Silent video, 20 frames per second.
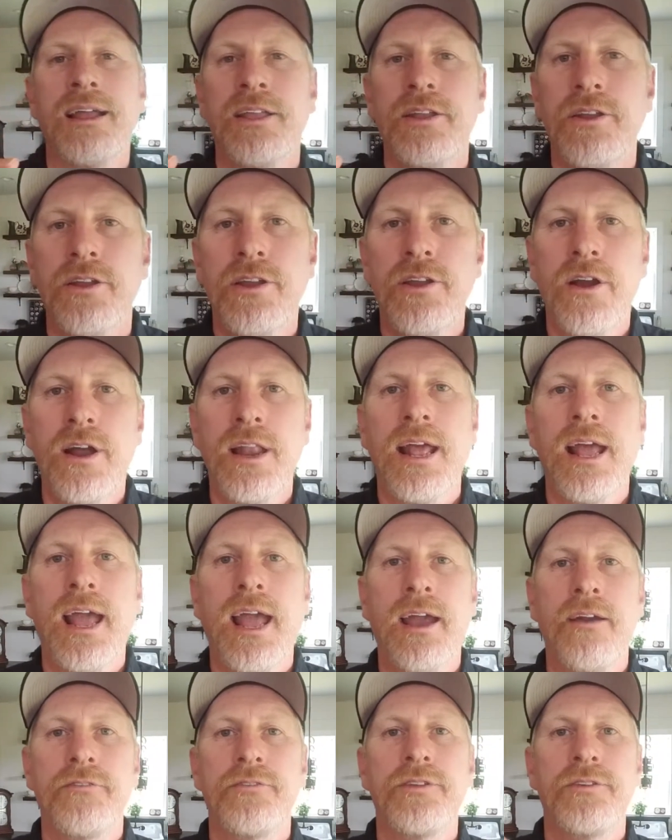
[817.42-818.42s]
you're gonna
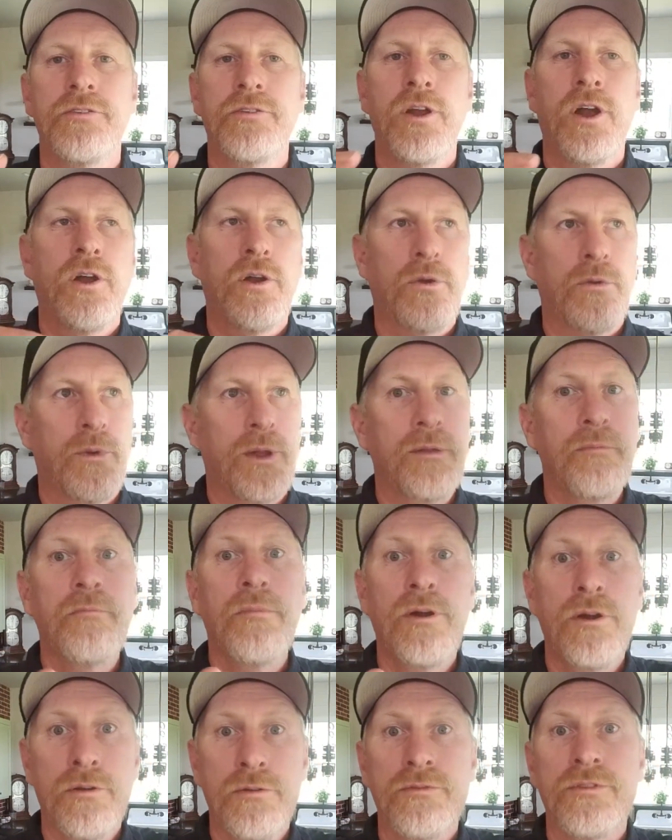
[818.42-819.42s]
have to
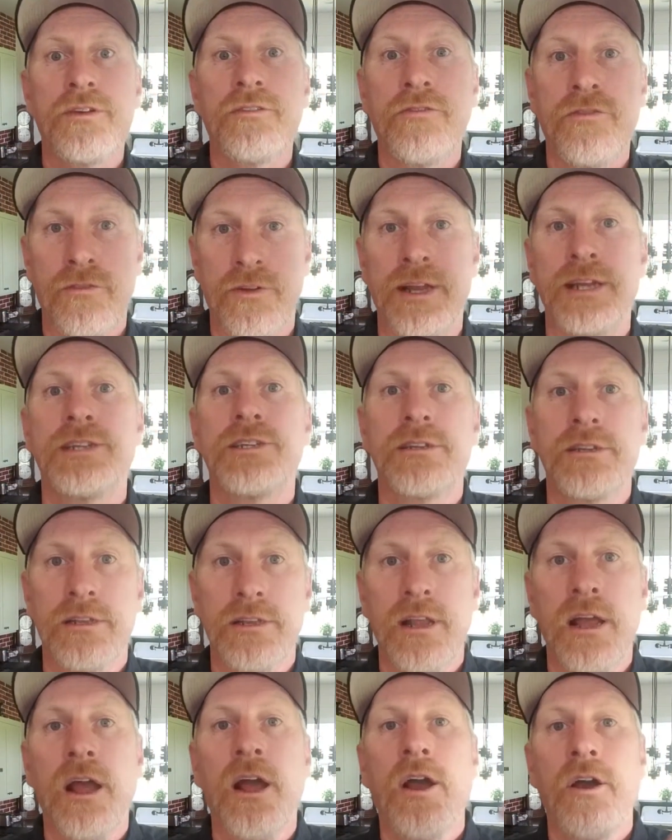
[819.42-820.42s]
remove the
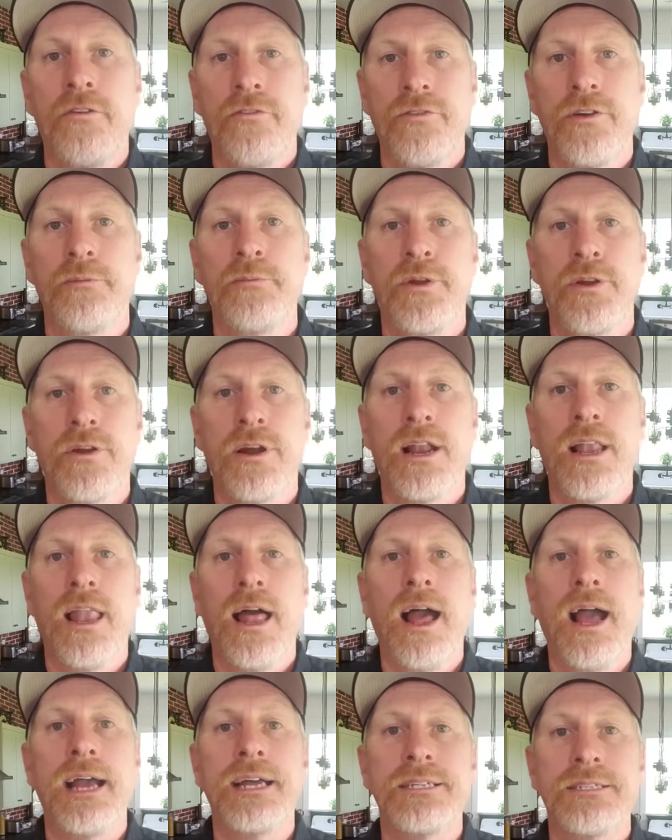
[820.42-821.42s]
friction from your
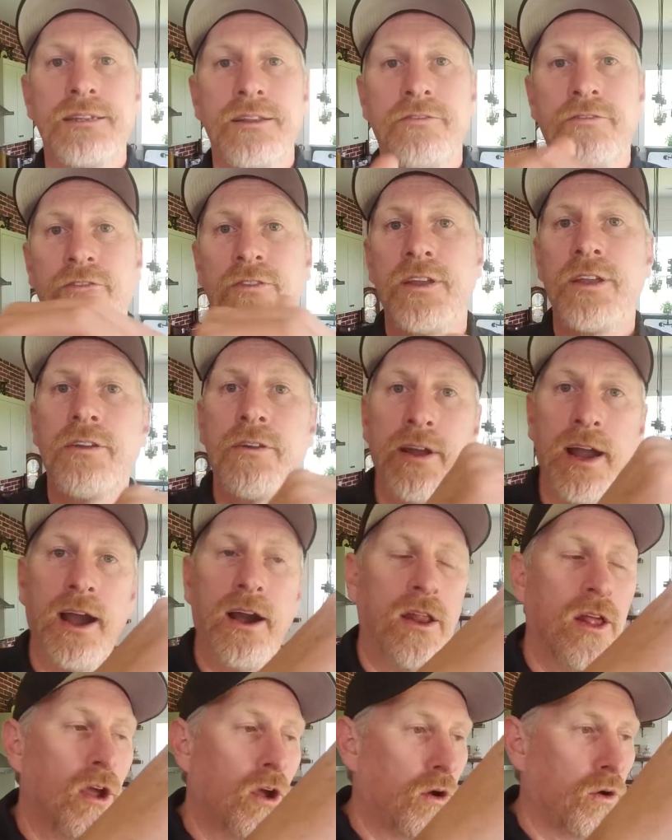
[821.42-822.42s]
clients and figure
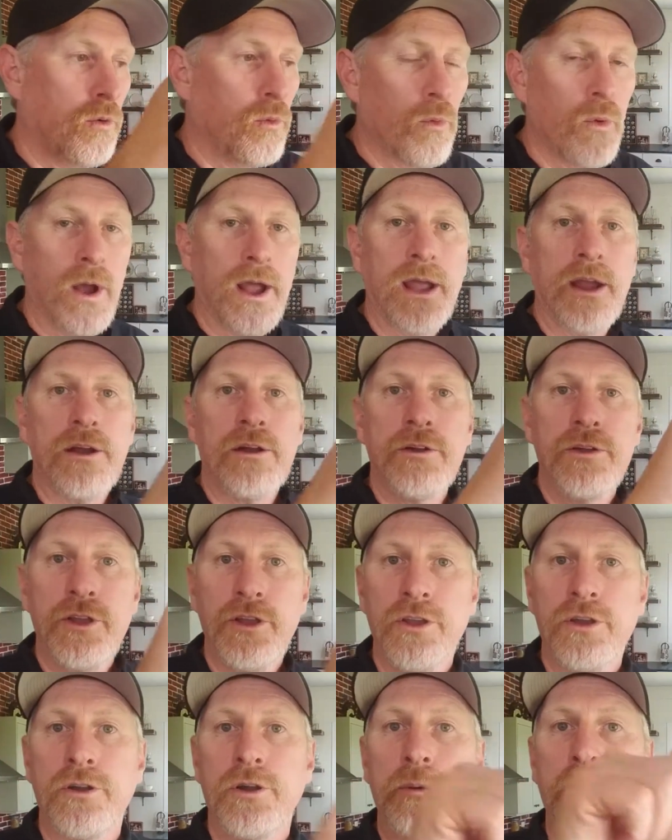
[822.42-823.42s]
out where
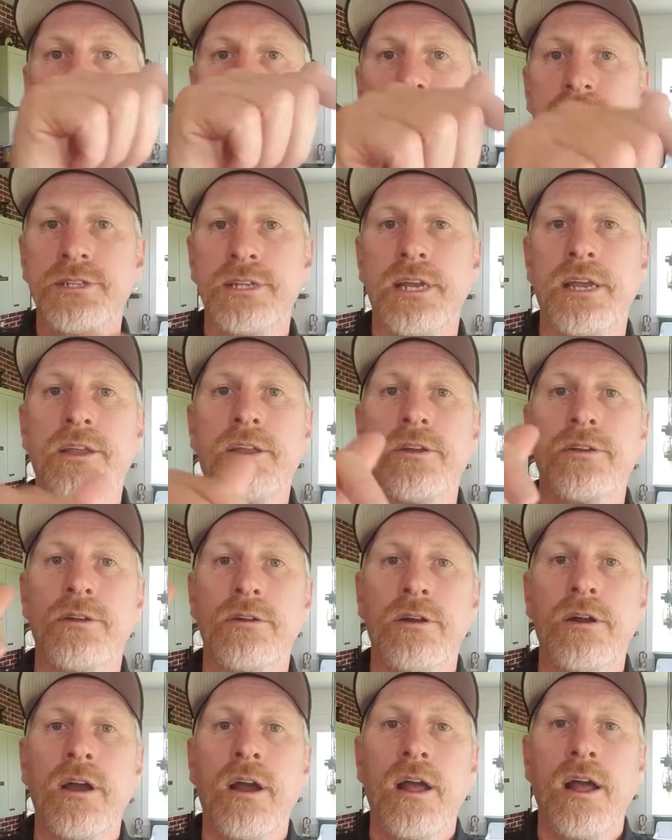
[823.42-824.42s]
your
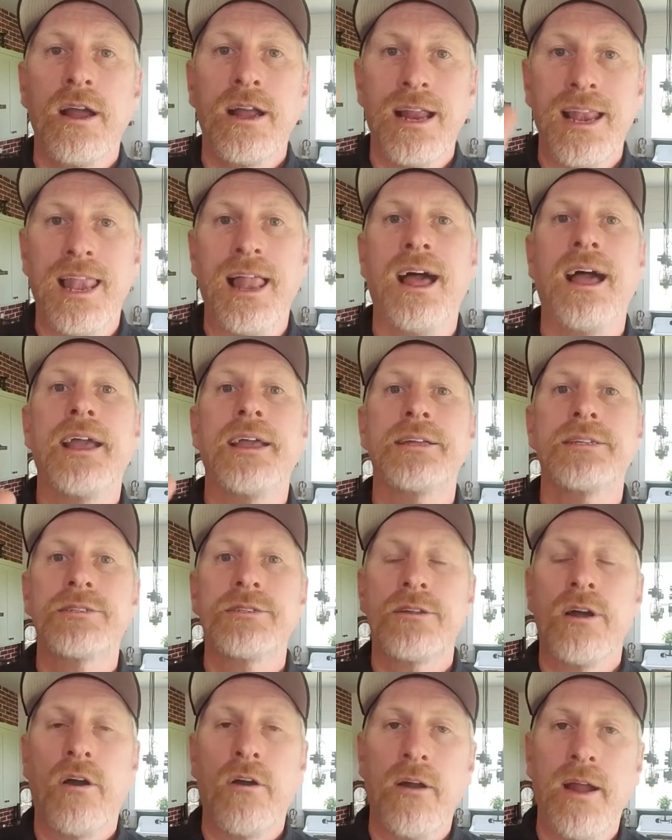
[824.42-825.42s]
particular
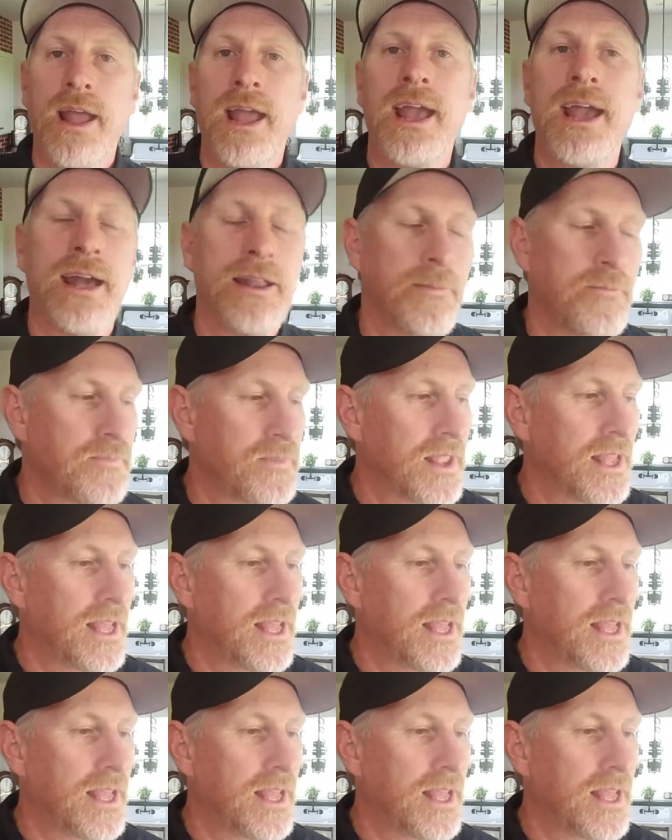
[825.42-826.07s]
clients are at.